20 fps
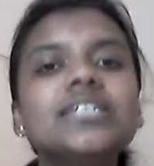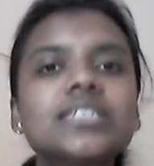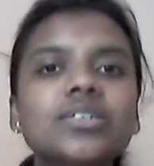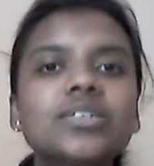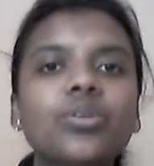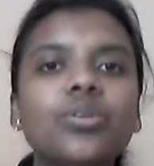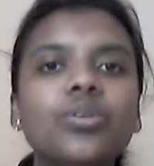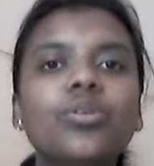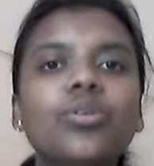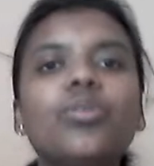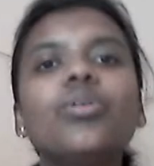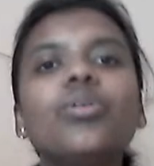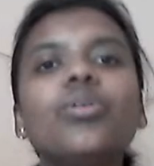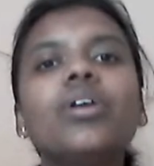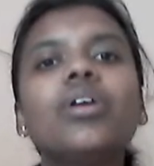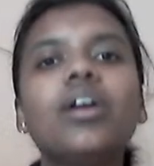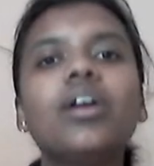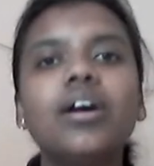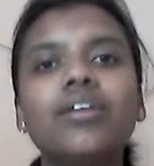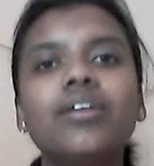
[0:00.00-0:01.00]

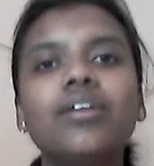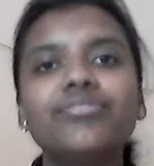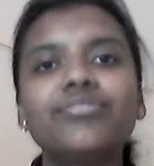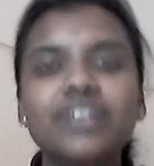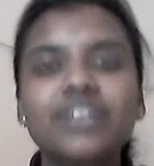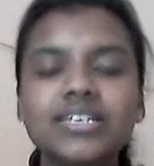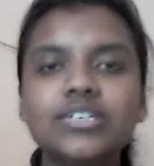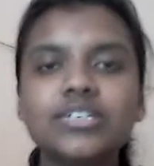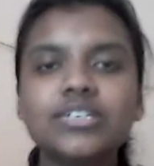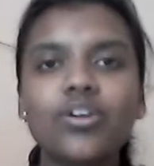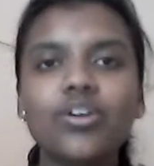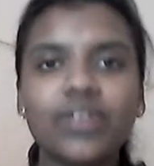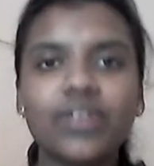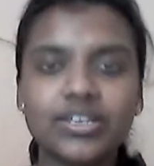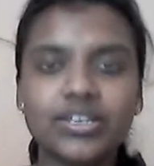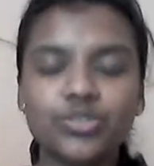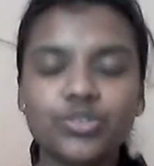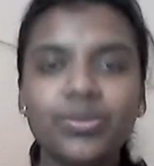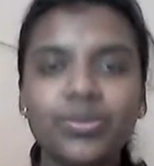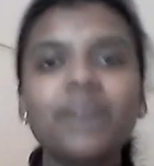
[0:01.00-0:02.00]
So, first your
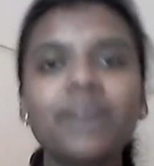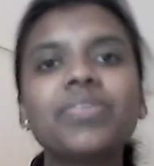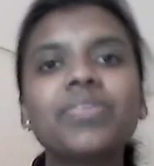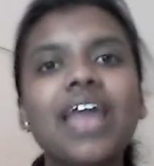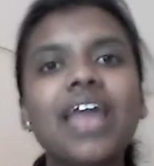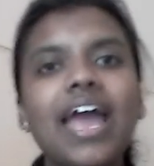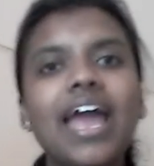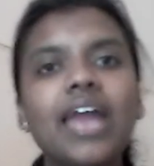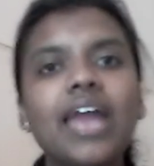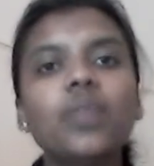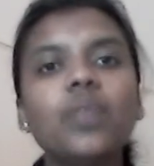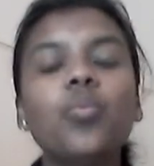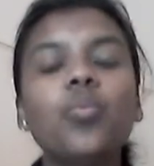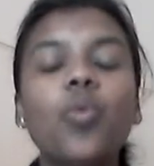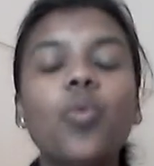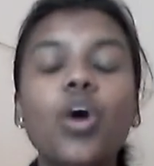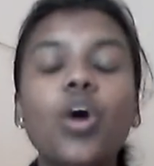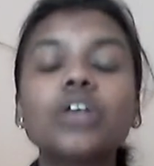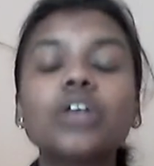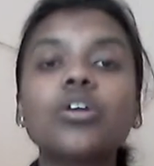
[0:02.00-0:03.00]
resume and
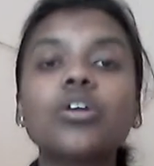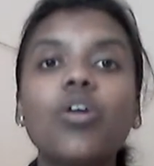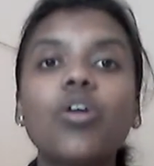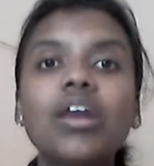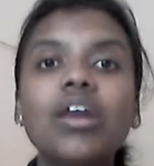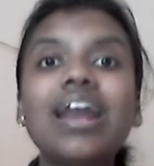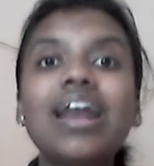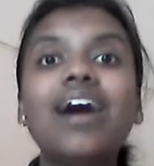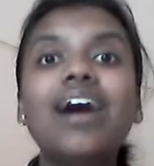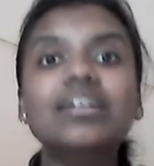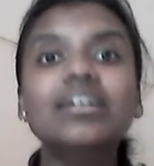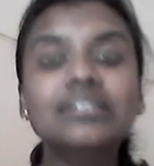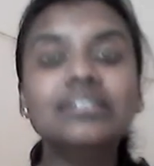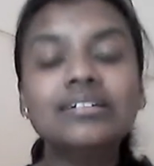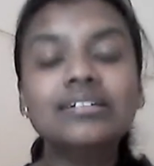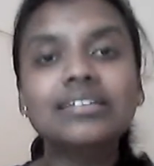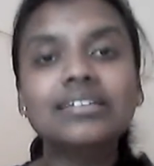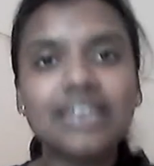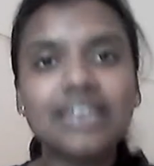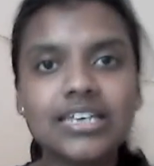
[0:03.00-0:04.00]
what all
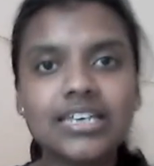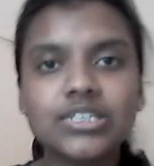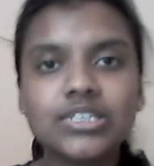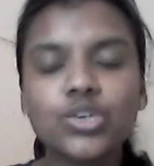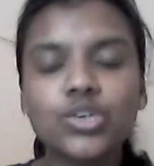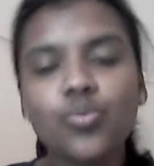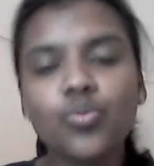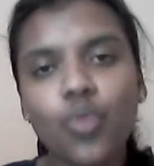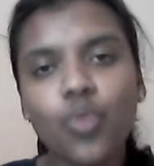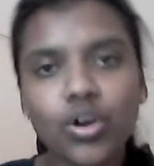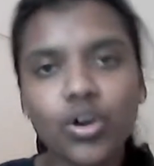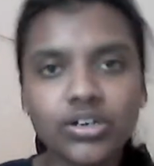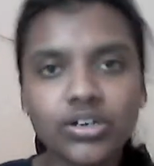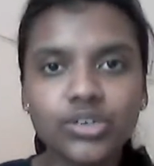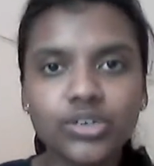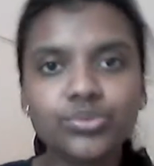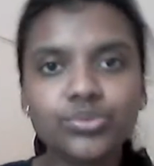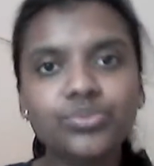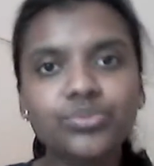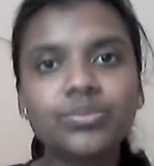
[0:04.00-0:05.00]
other things you
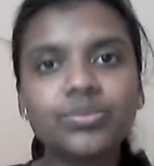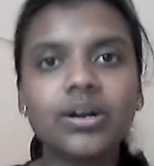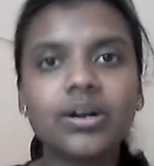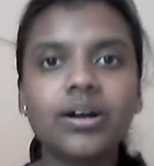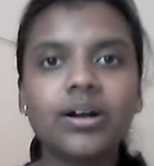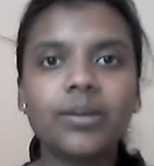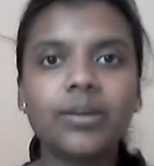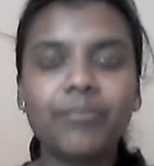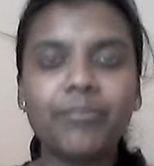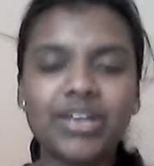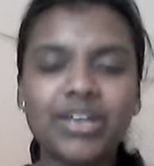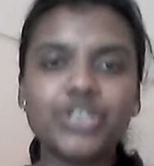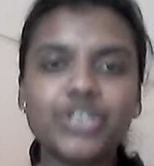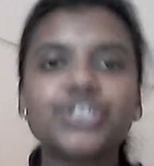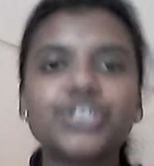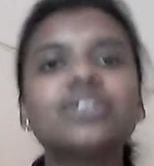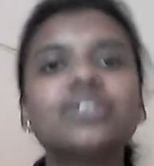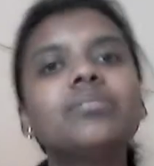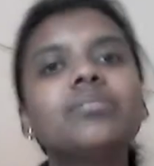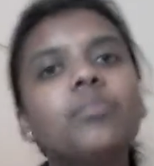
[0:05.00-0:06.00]
want to
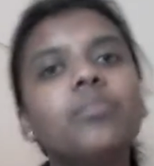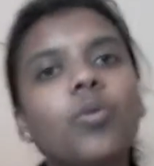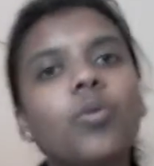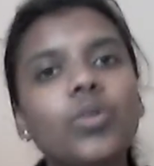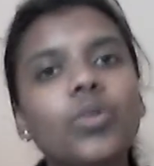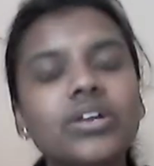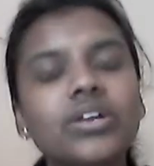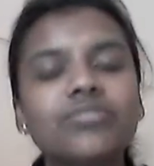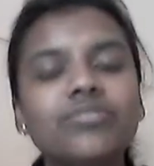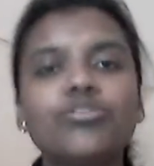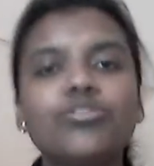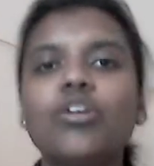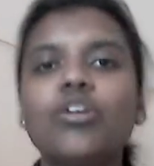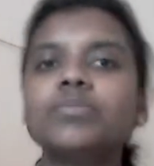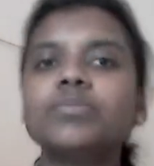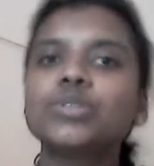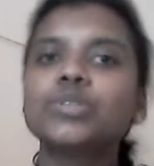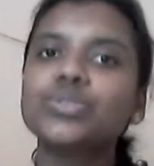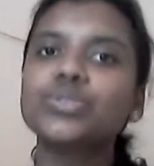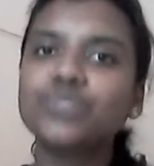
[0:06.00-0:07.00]
mention more in
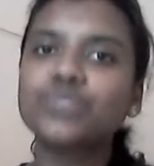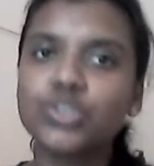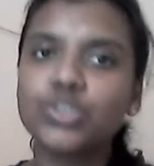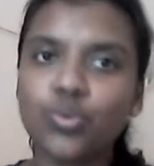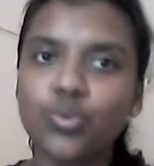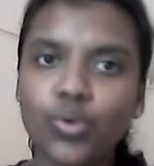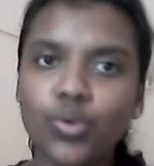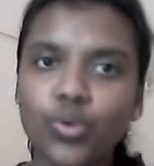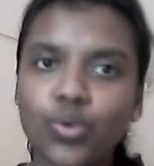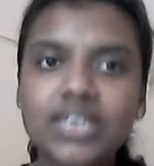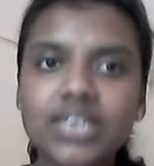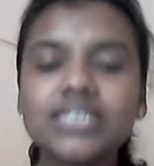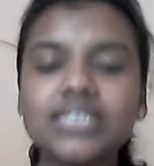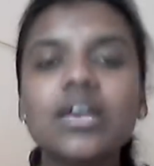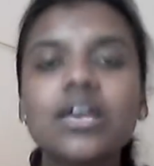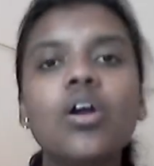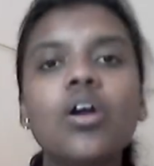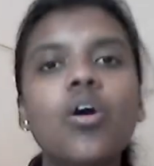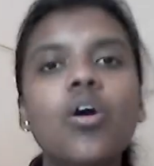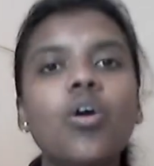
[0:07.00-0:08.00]
forms of stories
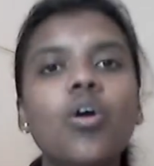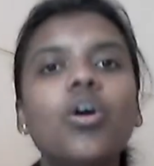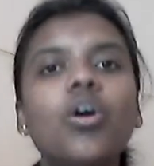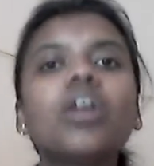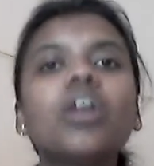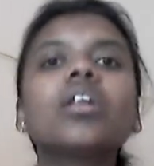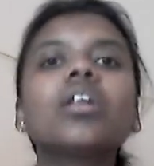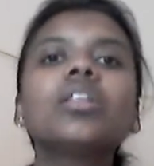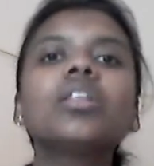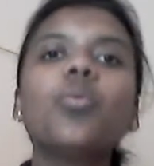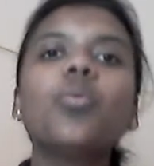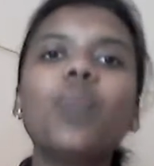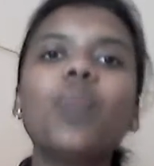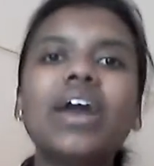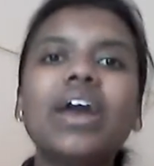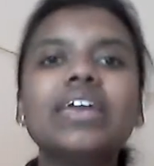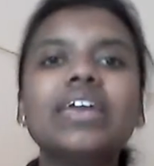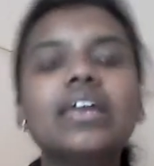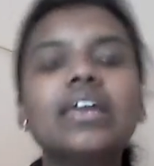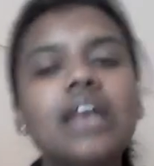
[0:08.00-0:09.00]
or the
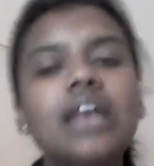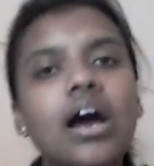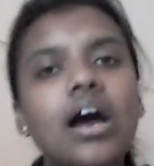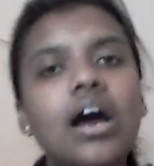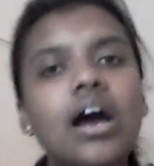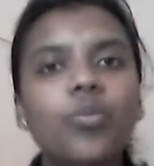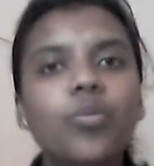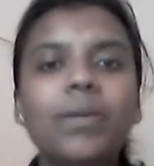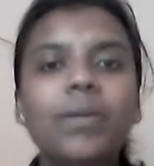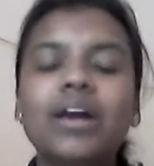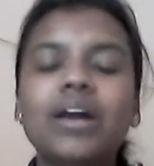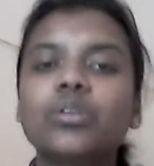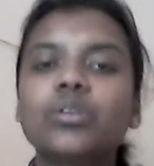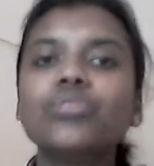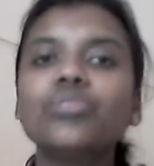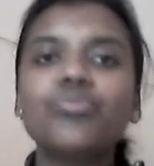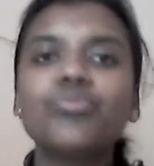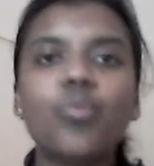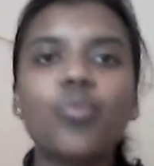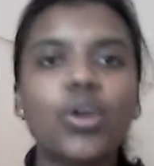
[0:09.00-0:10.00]
why and how part
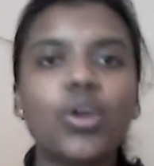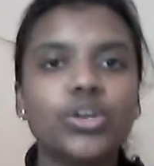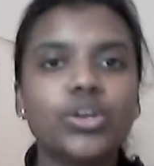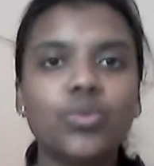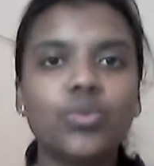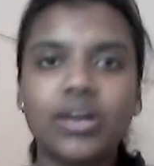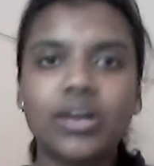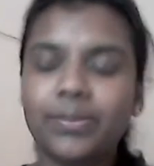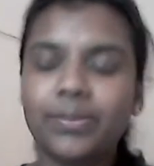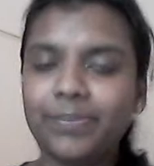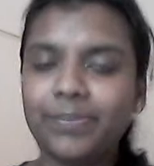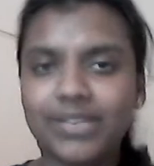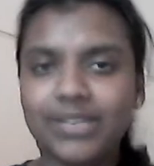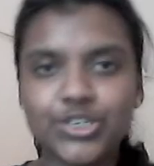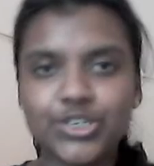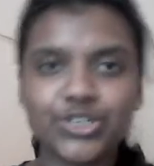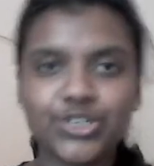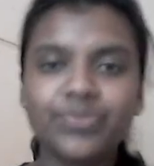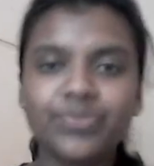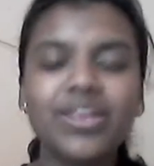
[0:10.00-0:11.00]
of what you
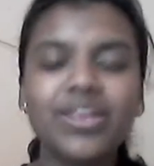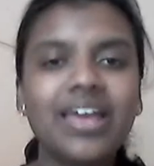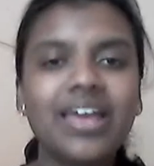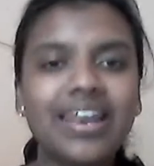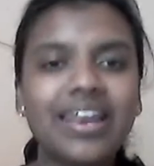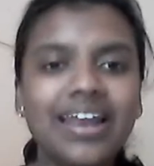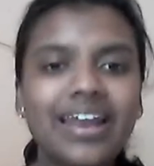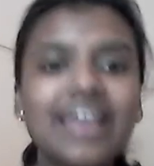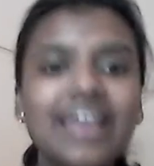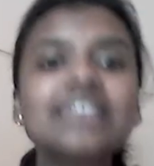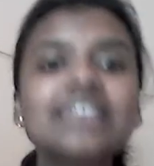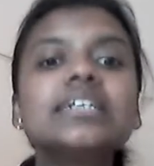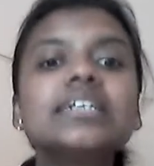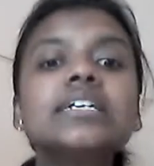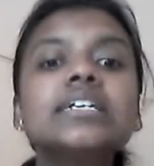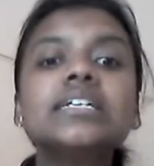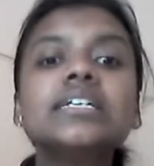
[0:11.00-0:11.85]
accomplished, right?